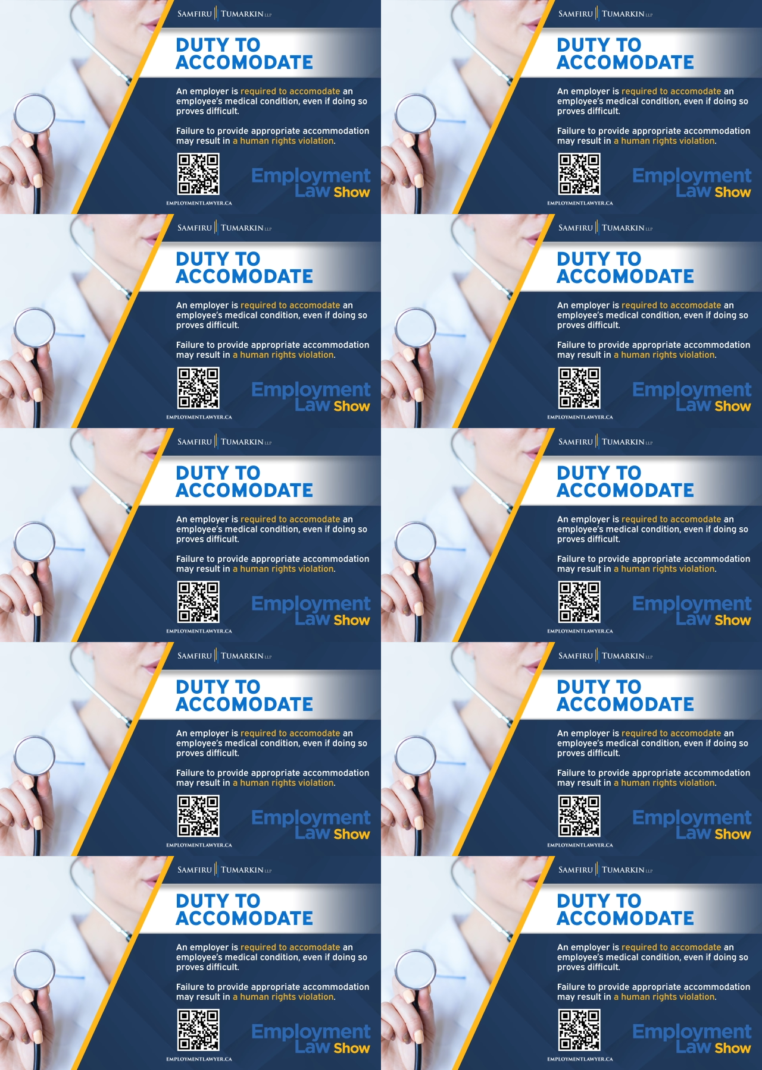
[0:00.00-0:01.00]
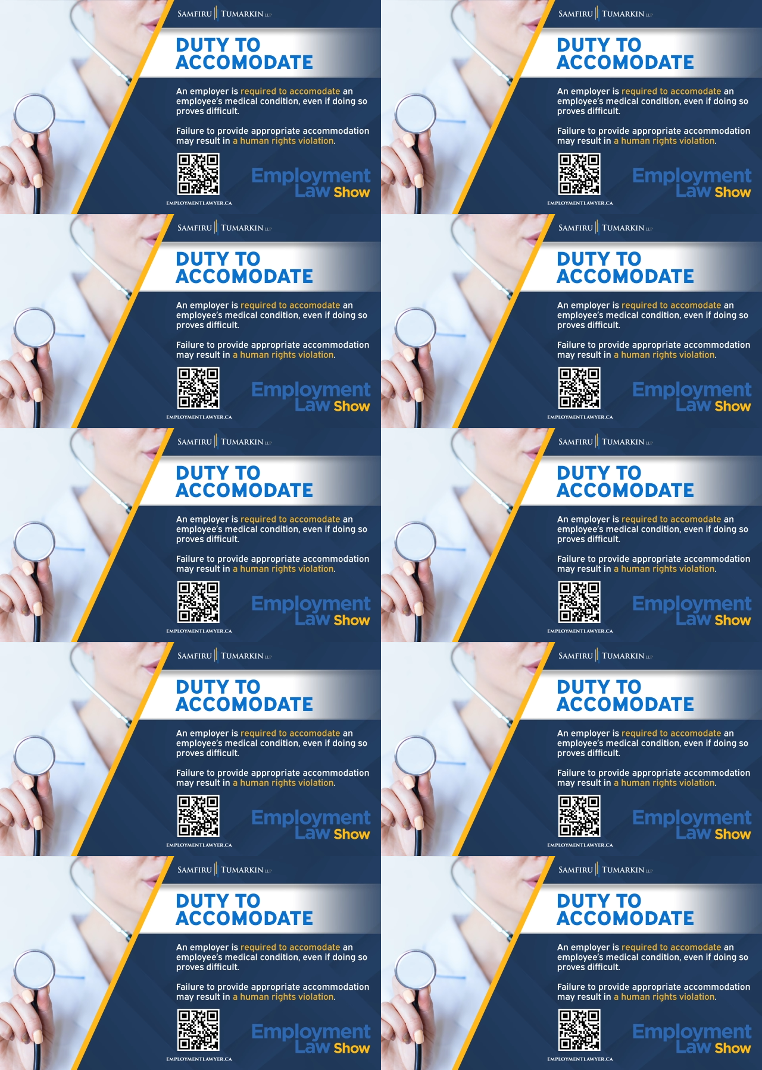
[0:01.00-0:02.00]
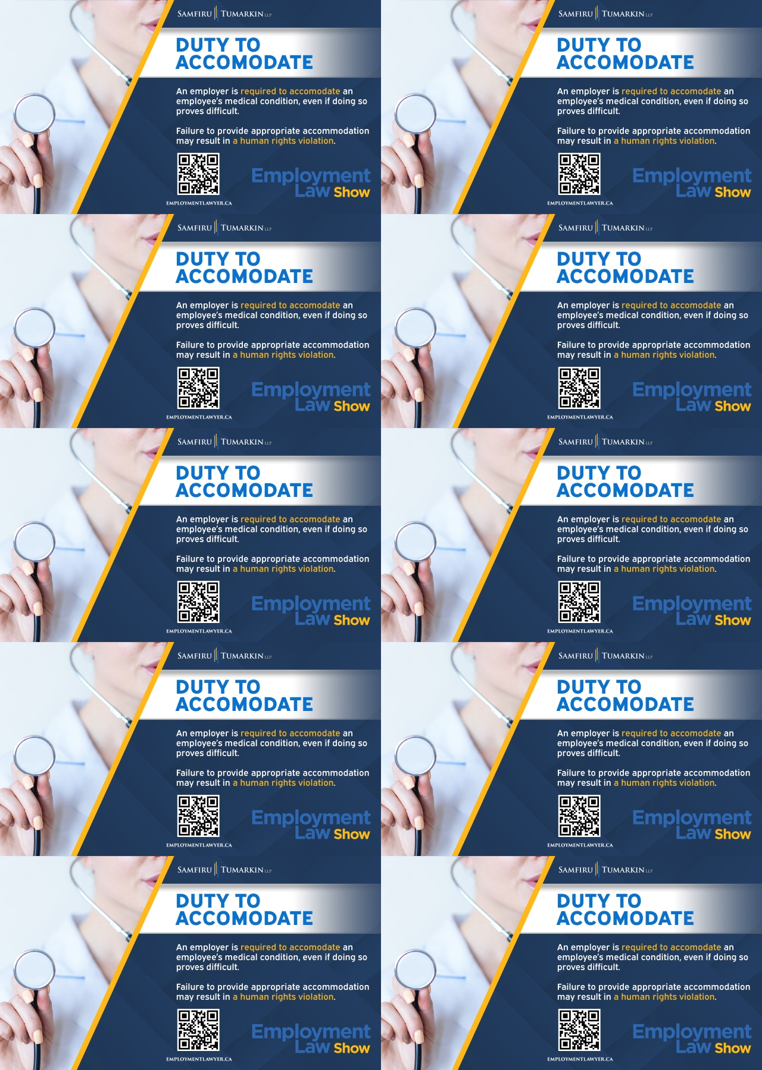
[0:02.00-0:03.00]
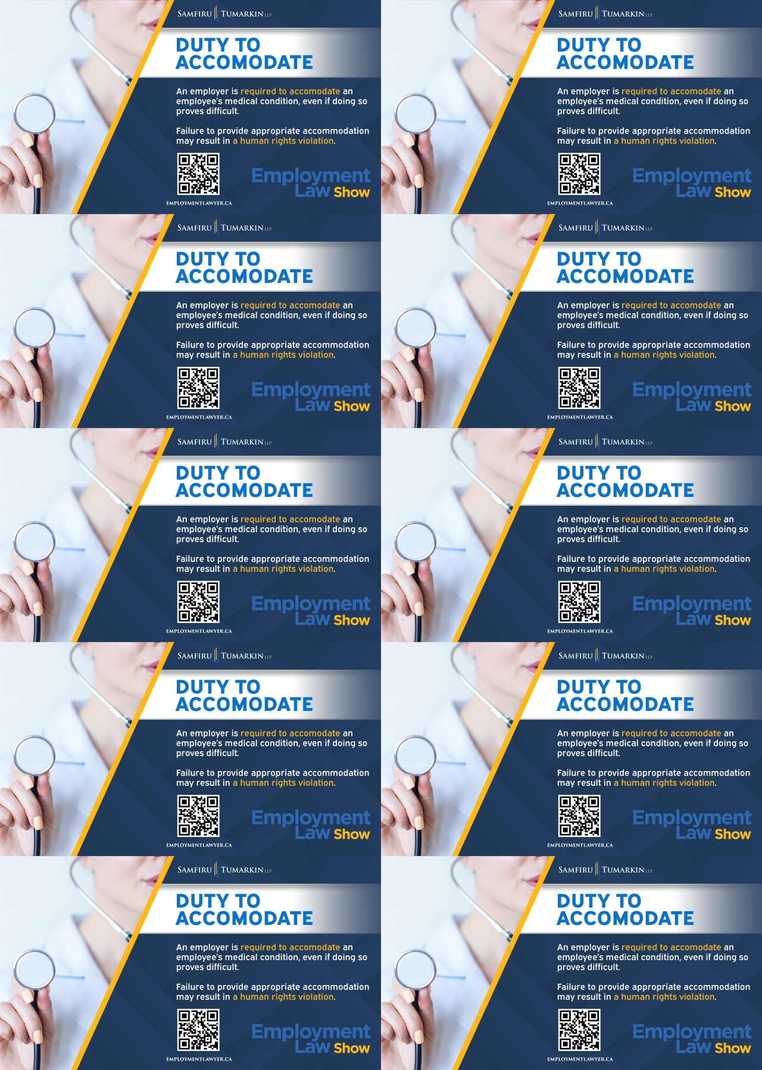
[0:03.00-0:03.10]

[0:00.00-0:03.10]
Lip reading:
No face is visible, so there are no lips to read.